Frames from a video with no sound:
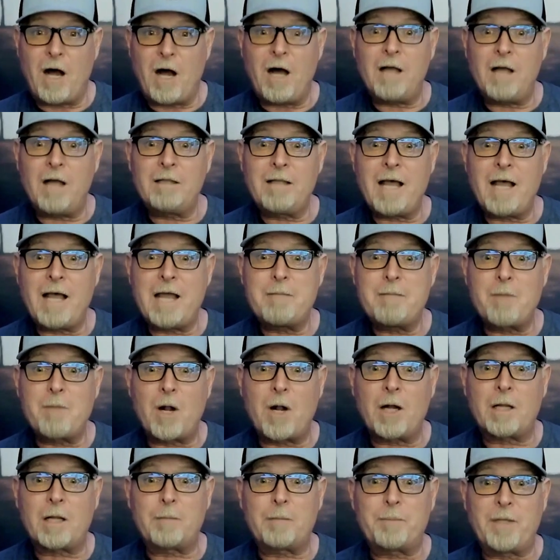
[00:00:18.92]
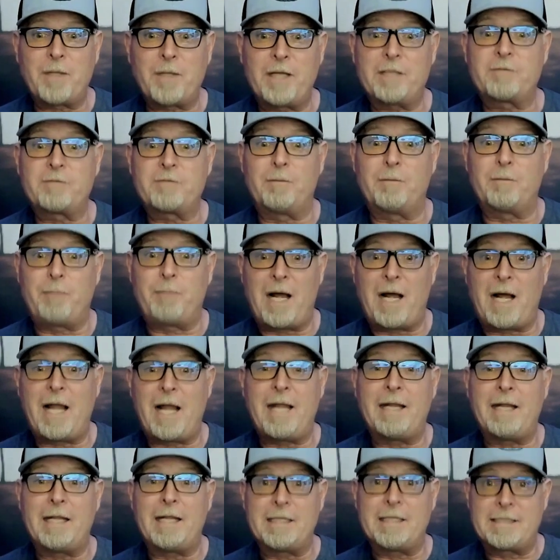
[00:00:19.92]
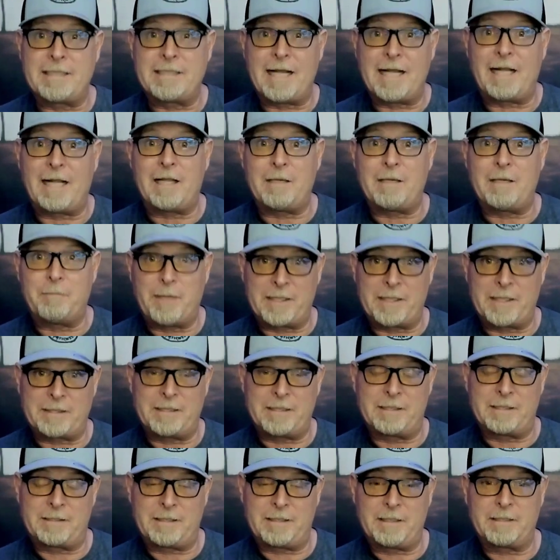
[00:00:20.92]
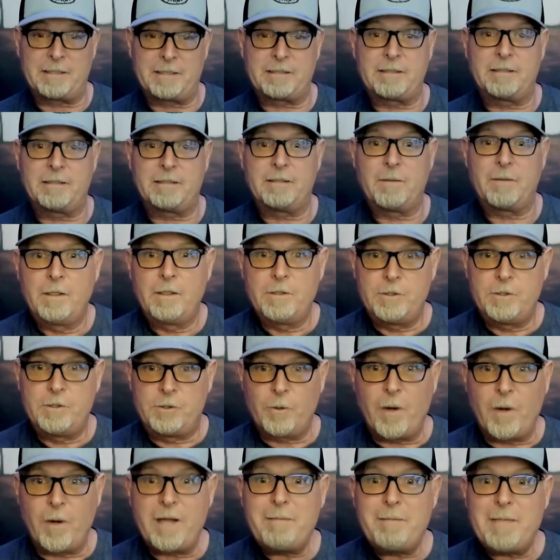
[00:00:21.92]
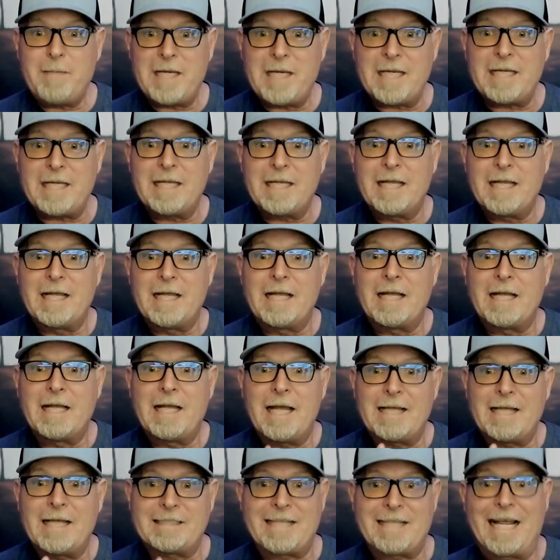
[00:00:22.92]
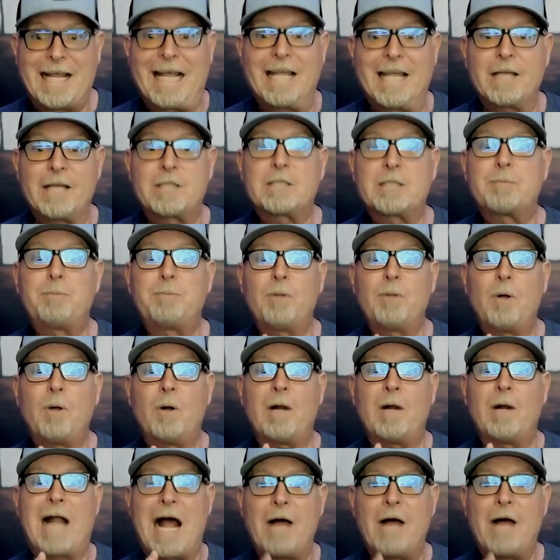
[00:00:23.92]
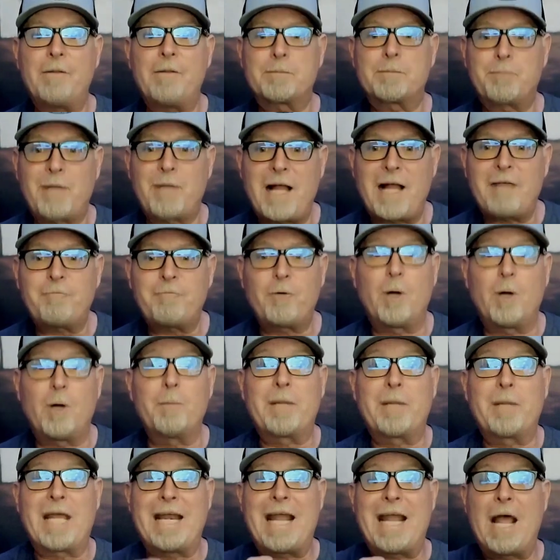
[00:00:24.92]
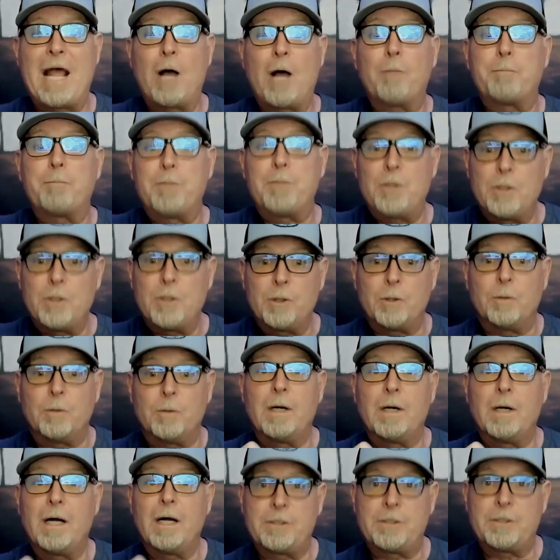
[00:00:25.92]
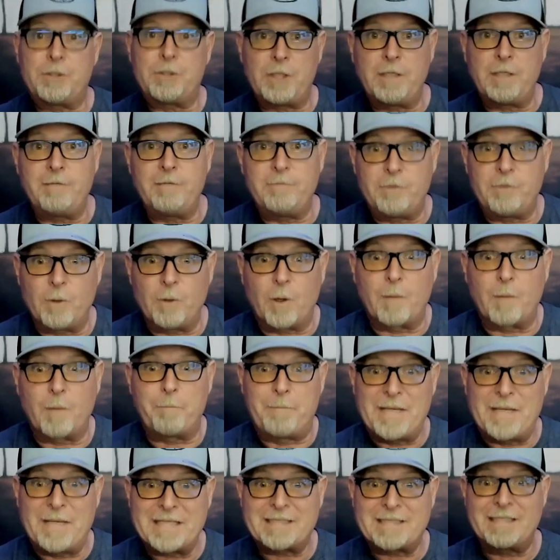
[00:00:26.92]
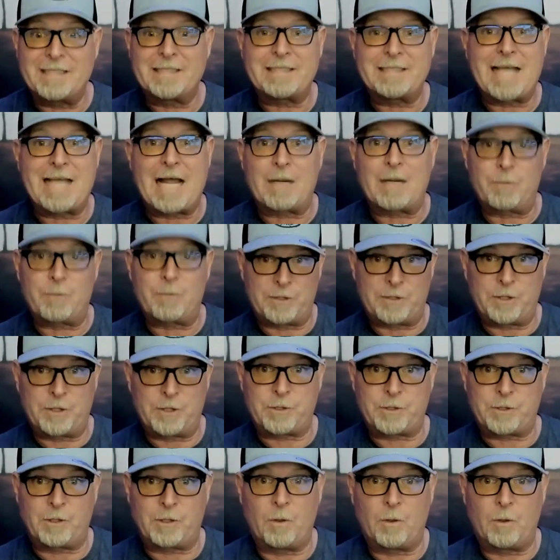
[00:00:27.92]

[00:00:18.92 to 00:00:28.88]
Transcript: online marketplace for buying and selling businesses. Join me as I explore how this platform can help you achieve your business acquisition